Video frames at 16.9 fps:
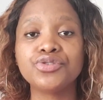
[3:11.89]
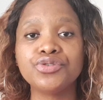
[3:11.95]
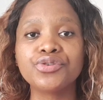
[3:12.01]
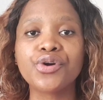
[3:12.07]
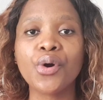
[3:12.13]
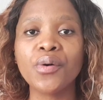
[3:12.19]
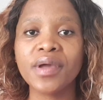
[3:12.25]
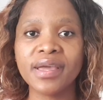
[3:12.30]
So
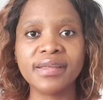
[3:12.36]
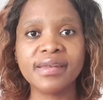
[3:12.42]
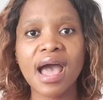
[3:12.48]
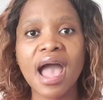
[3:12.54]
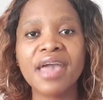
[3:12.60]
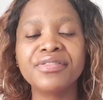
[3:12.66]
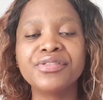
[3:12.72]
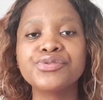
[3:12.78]
you go in
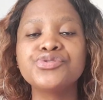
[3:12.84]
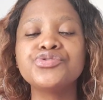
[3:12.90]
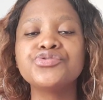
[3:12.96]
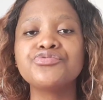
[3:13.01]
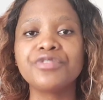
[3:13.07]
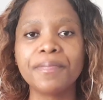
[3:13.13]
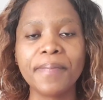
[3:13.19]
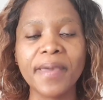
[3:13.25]
either
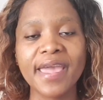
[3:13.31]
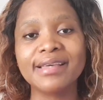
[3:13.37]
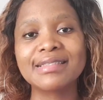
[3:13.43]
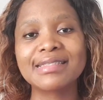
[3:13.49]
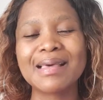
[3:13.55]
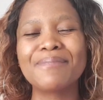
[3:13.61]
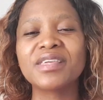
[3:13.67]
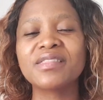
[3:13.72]
to
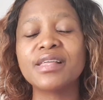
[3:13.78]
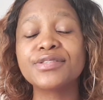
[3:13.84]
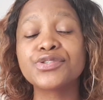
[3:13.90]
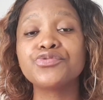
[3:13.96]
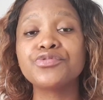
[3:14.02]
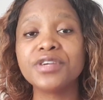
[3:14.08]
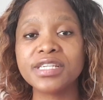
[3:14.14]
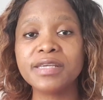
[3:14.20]
repair something
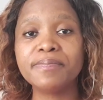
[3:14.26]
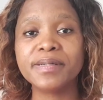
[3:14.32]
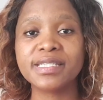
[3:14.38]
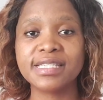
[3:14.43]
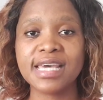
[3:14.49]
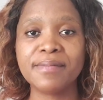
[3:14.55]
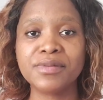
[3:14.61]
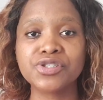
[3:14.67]
that's already
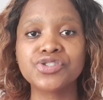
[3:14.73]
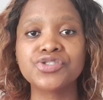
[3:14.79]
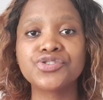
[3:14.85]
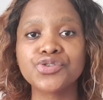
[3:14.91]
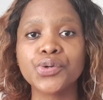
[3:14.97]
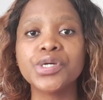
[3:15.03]
been damaged.